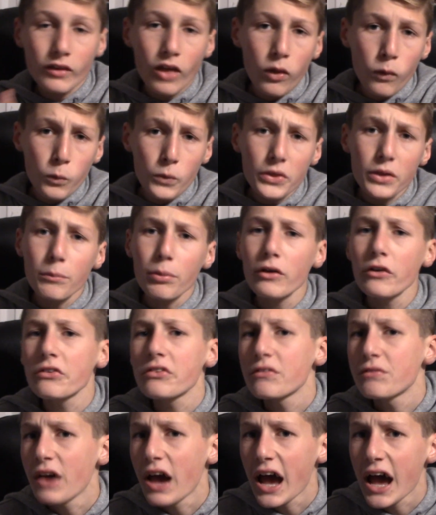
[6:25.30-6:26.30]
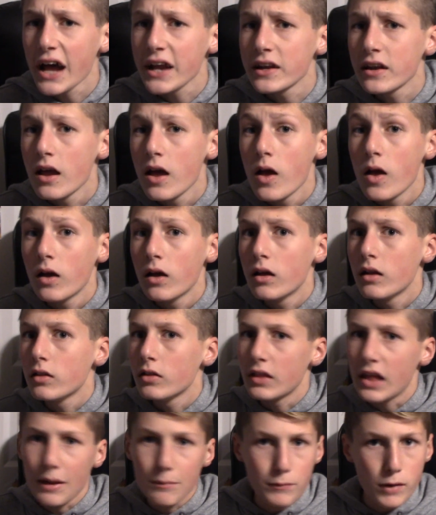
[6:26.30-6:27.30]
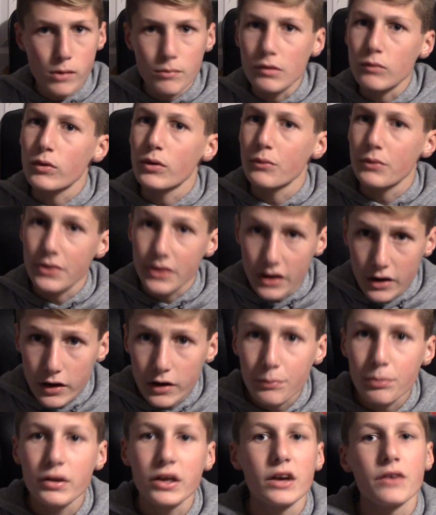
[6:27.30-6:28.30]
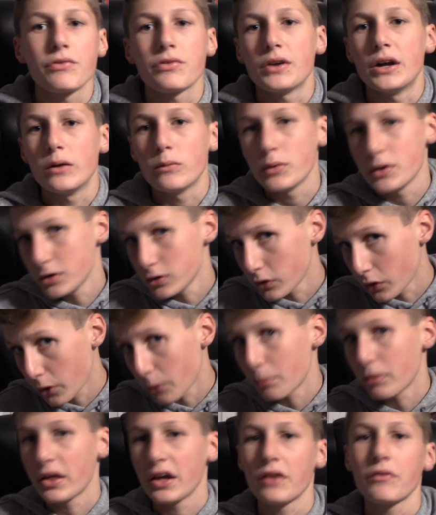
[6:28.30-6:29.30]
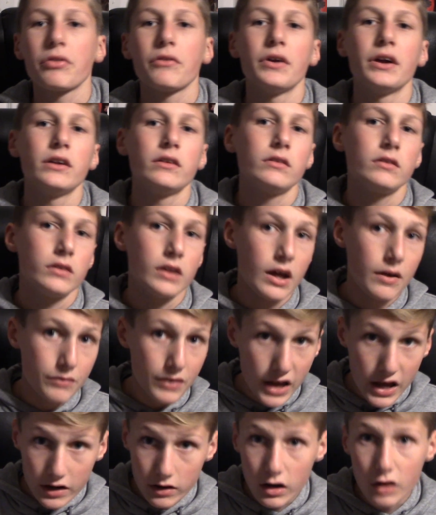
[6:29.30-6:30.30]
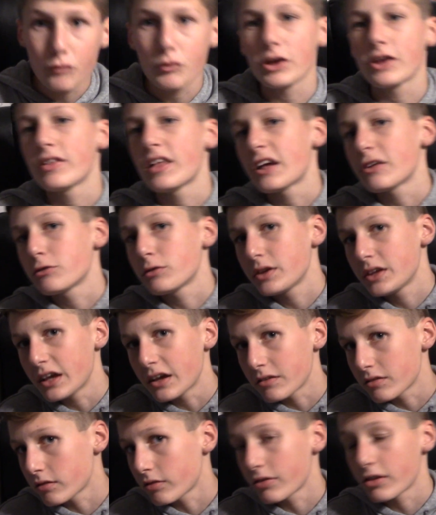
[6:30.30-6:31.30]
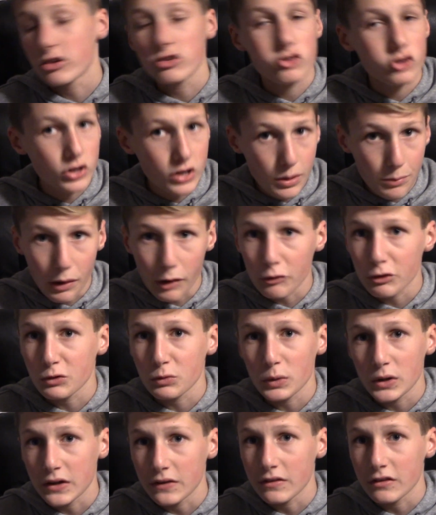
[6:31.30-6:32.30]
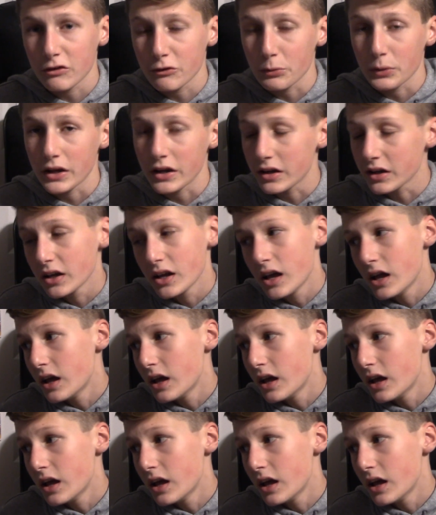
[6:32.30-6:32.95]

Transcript: Where the Bills have had that moment where we, they're a playoff threat. We know they're a playoff threat. Have they had an off week last week? Yes. They should come out swinging this week.